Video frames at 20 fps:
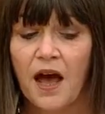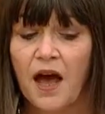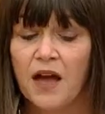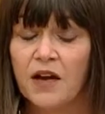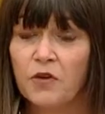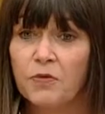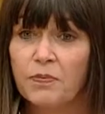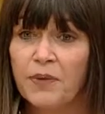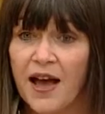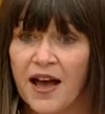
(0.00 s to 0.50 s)

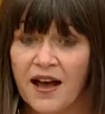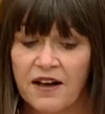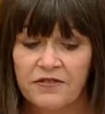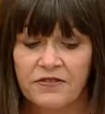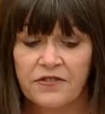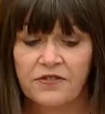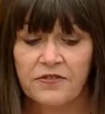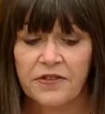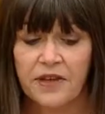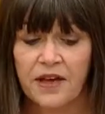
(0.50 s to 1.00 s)
And on behalf
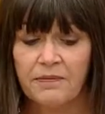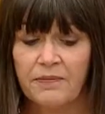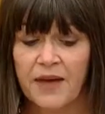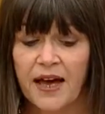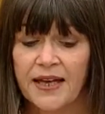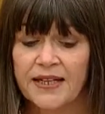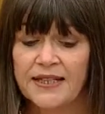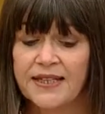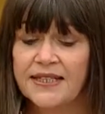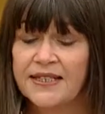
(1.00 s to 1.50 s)
of them,
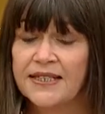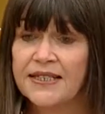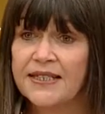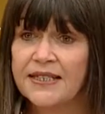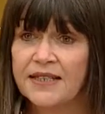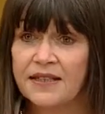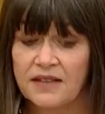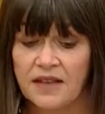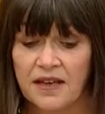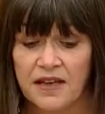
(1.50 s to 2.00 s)
I'd like to
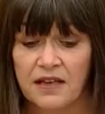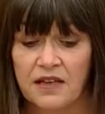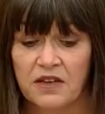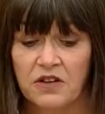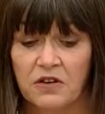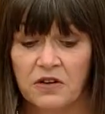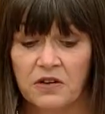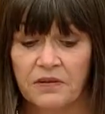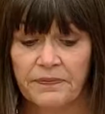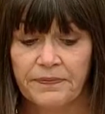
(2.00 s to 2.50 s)
say thank
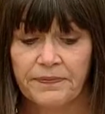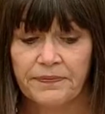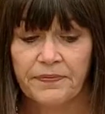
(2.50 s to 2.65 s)
you.